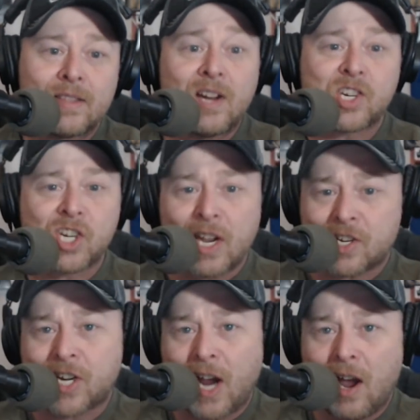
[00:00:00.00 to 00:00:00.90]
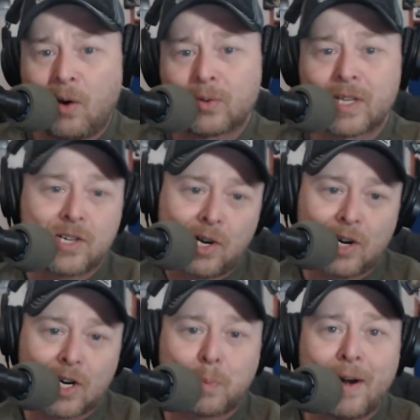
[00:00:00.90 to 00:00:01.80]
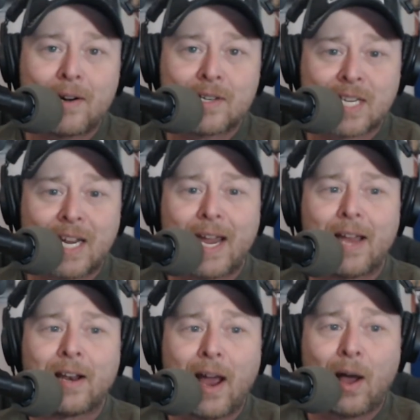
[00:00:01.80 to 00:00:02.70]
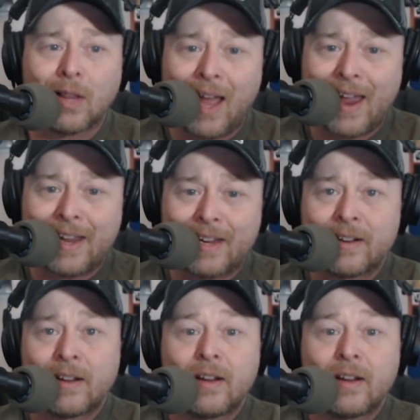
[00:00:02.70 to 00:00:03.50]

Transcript: the shit show that you're experiencing in LA.